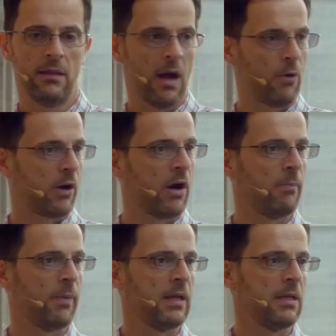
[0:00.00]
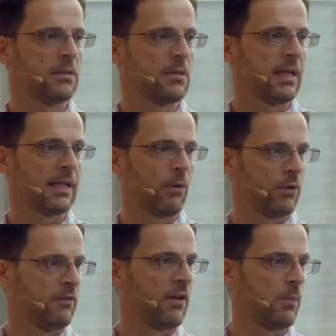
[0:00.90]
our company so that our
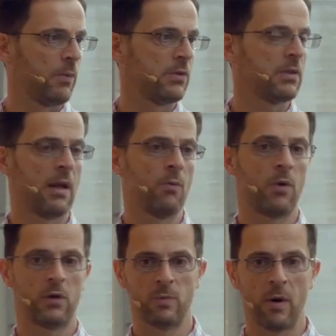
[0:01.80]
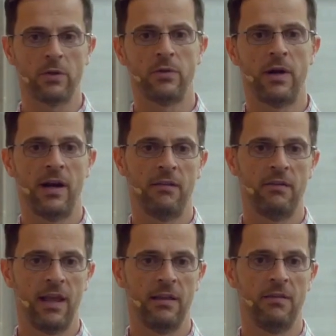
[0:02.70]
developers can work smarter
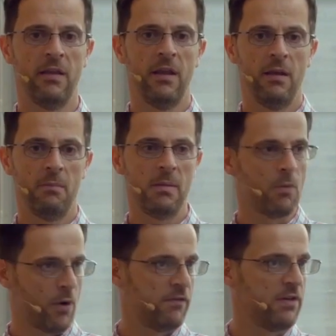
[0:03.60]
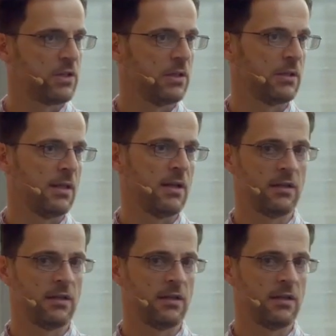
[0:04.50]
and be more efficient in their